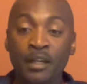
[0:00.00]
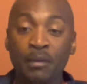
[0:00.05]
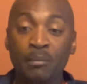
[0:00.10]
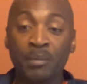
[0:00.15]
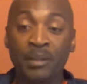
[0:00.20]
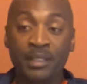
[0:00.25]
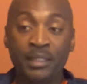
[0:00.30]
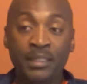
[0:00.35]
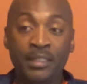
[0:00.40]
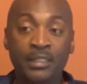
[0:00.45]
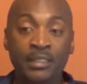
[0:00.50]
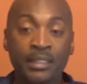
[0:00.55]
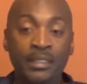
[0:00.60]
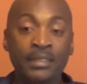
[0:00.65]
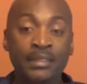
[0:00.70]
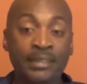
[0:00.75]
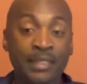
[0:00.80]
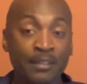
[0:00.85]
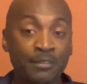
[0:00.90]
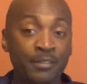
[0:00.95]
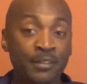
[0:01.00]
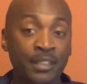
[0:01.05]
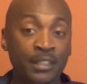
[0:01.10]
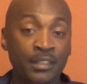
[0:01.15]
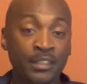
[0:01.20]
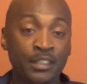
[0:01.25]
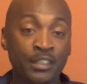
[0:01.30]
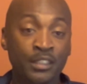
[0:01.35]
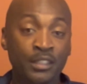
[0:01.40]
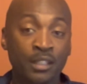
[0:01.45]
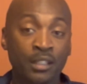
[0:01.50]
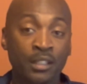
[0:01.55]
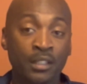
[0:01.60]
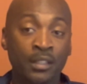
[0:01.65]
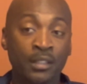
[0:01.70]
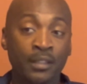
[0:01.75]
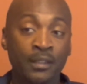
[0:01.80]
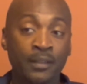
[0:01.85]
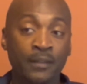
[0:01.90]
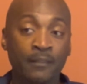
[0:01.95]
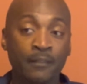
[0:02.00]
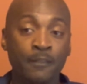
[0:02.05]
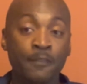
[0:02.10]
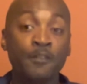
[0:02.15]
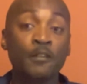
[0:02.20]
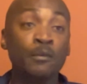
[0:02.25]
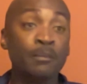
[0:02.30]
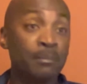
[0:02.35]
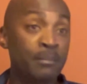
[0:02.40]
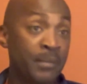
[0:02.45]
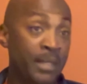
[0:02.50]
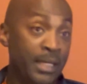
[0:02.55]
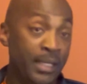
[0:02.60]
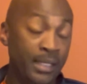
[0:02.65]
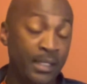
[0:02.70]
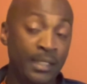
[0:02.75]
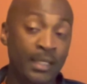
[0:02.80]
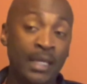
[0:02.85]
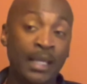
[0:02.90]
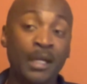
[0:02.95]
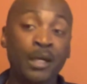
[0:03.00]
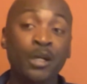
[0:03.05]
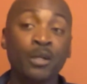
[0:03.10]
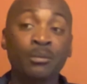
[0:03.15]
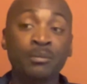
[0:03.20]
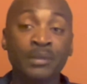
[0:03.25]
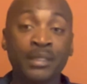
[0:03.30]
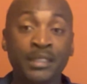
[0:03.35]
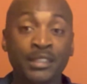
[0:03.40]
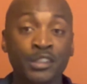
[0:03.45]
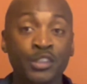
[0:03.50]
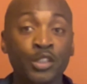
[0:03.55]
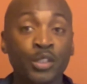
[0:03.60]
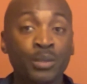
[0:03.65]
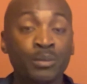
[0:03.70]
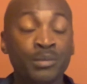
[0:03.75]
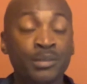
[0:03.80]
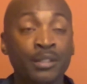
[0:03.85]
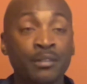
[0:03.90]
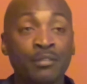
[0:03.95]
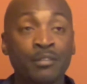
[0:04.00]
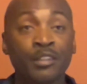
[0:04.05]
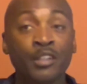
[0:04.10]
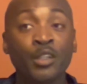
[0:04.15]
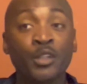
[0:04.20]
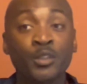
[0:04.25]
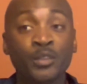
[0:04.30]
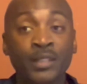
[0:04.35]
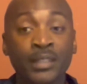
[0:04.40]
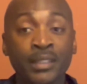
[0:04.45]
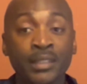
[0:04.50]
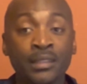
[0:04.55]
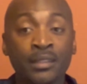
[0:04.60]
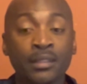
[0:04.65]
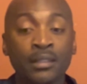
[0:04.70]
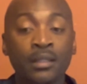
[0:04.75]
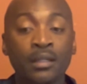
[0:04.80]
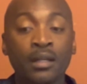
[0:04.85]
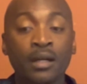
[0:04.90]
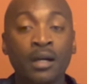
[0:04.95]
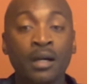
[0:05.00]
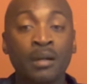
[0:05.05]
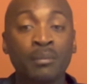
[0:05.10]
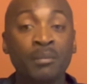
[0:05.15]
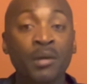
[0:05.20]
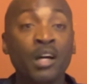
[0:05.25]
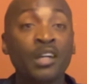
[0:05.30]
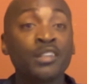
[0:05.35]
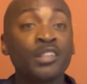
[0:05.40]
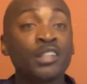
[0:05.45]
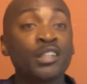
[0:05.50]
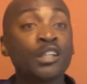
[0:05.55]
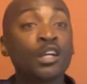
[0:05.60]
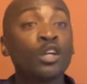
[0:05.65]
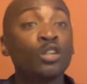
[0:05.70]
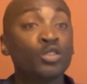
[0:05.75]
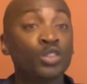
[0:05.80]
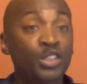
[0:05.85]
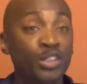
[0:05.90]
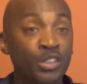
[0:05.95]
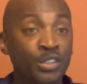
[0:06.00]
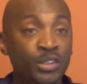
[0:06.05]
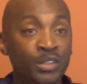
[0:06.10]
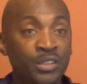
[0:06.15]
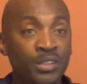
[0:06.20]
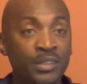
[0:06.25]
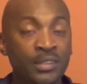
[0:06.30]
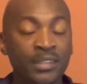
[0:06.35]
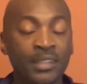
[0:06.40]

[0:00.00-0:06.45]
But it definitely, for me, it helped me in terms of learning other cultures